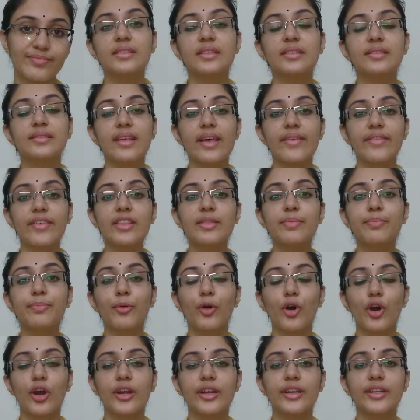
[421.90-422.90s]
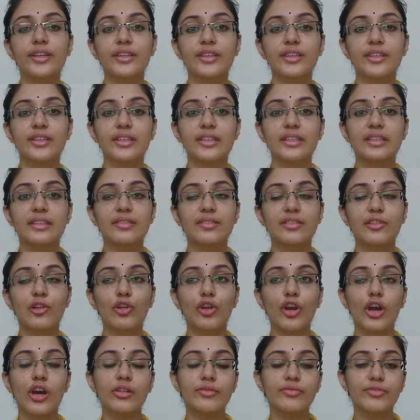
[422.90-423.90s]
The seventh point is
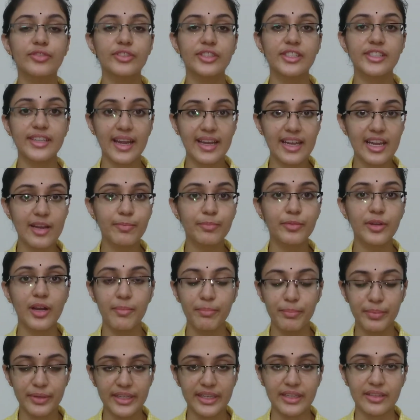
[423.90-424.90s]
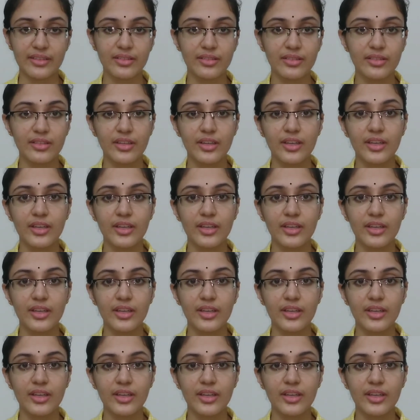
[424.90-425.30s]
look out for the tie-up companies.